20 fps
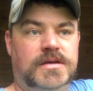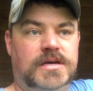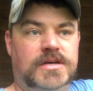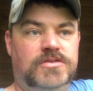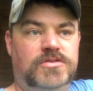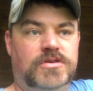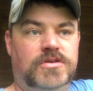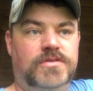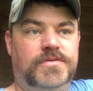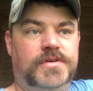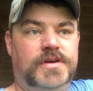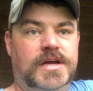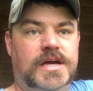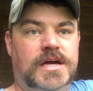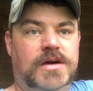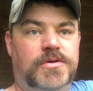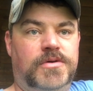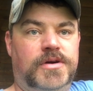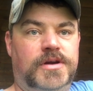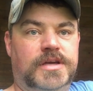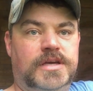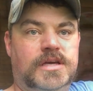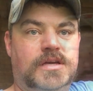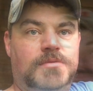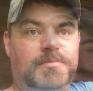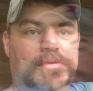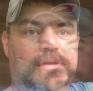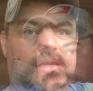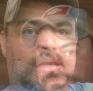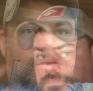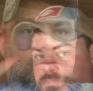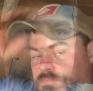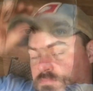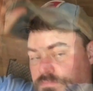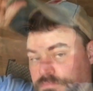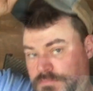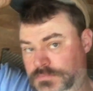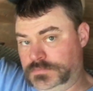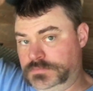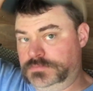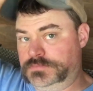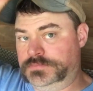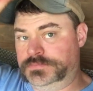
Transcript: I drove an hour to get them, an hour back.